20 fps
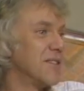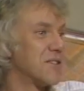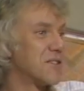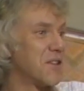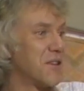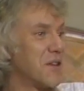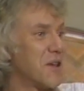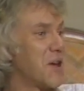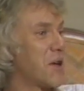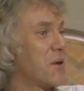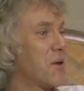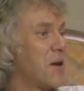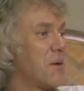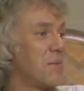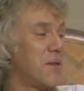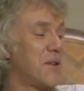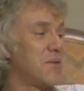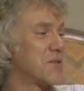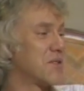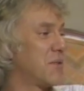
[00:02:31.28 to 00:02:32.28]
So there you are.
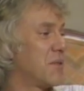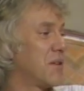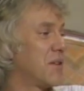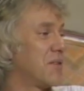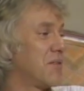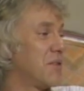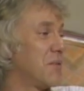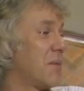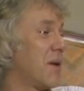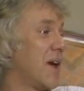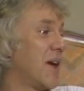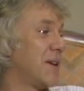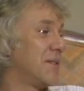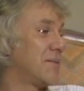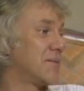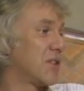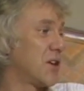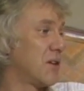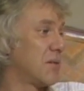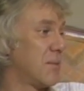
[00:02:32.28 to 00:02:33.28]
But he was a wonderful man.
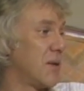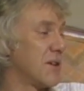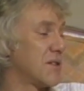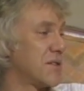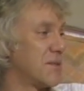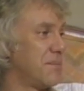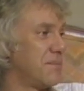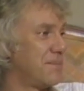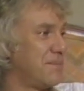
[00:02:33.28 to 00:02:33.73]
God bless him.